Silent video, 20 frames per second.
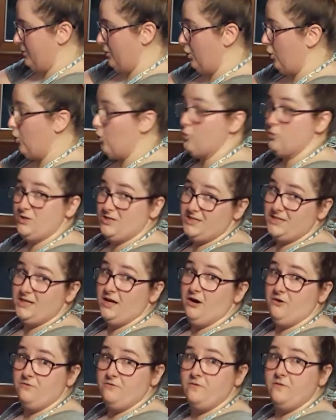holds
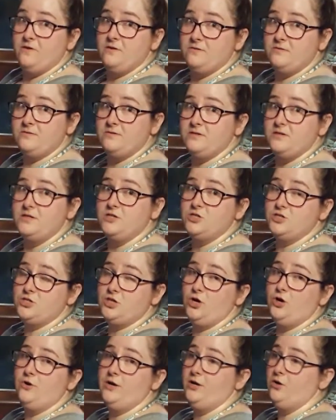stuff.
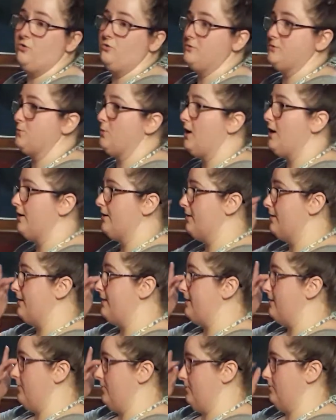So it holds water,
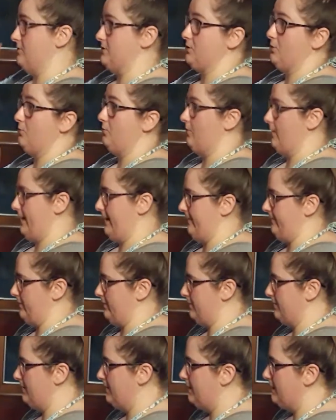it holds
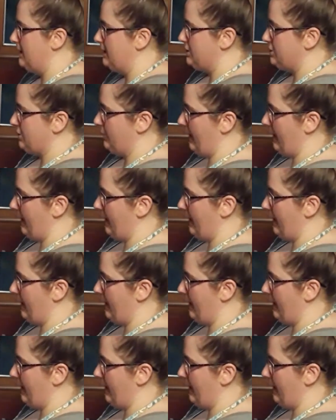whatever. So